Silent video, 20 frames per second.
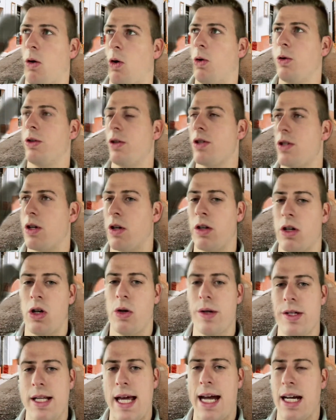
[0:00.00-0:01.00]
holders
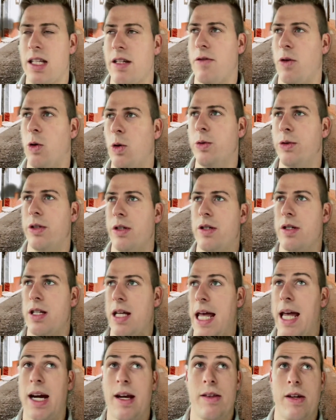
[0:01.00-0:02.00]
aren't always active
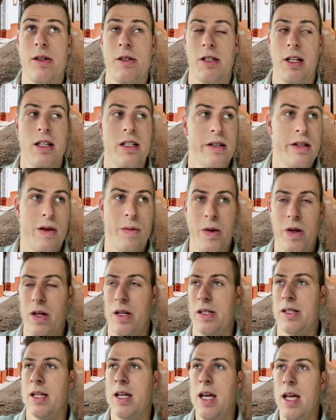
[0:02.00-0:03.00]
holders. Heck, there's tons of
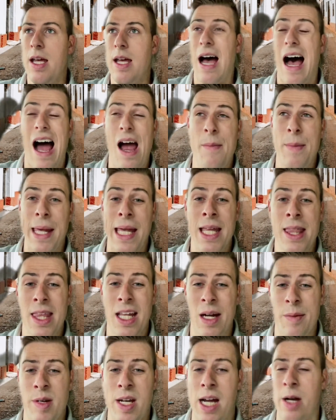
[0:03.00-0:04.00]
communities I'm
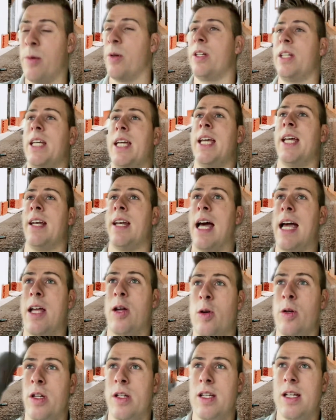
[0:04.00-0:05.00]
in that I'm not really in.
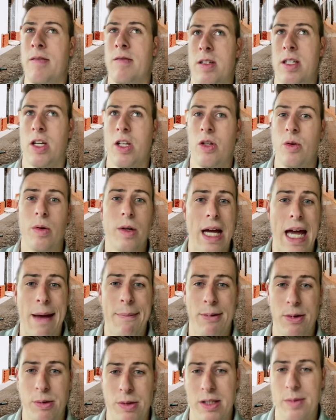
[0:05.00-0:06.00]
I couldn't even tell you what
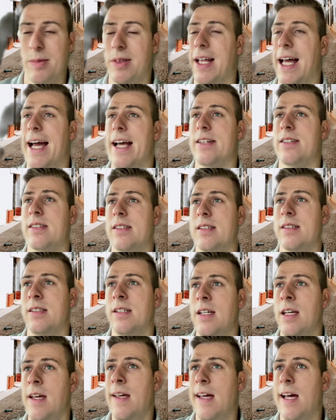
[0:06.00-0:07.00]
happened with them last.
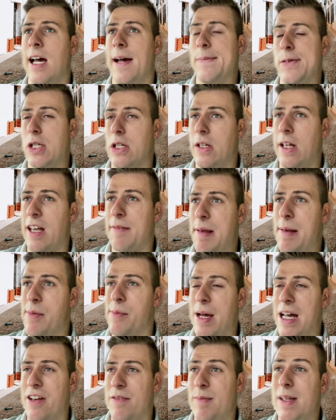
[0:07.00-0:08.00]
So a lot of
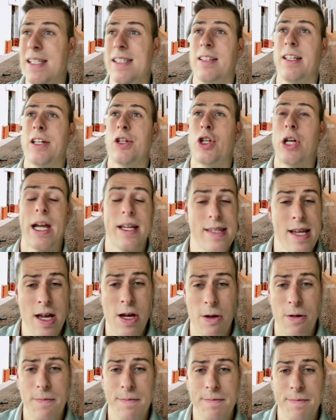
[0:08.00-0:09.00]
people might have mentally checked
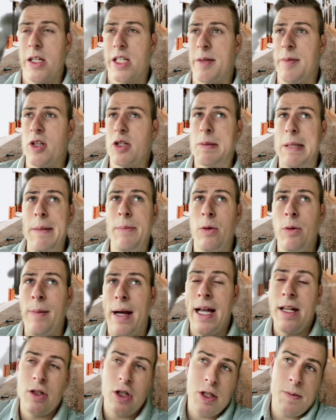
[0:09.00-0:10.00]
out. Some of those people
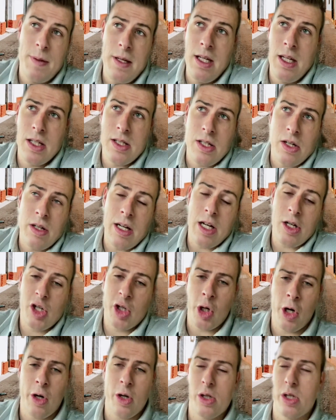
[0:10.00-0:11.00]
might just be because they're
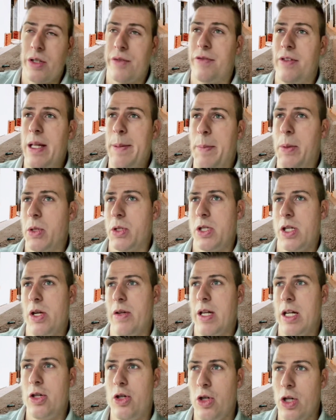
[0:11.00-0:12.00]
not sharks or flippers.
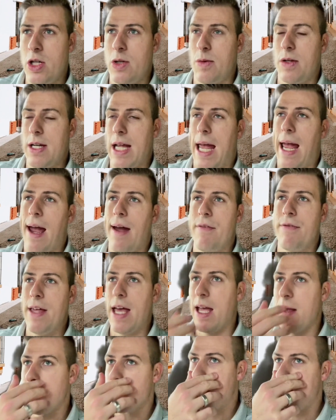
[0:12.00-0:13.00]
They just want to
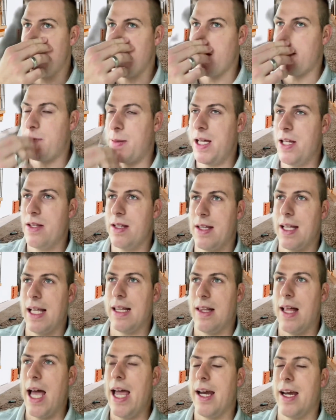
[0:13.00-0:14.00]
have that PFP that
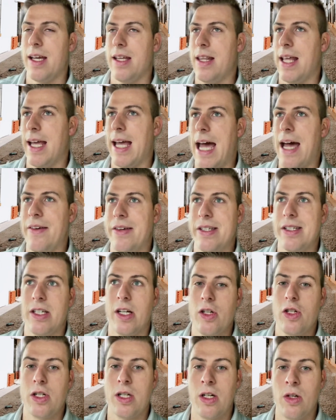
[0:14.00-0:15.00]
they like and they
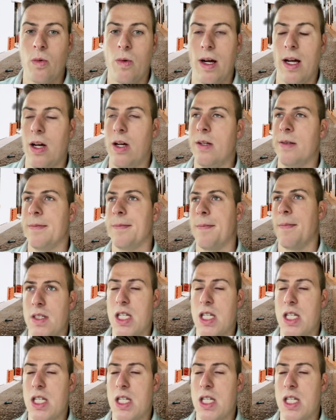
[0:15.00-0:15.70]
haven't touched it in a while.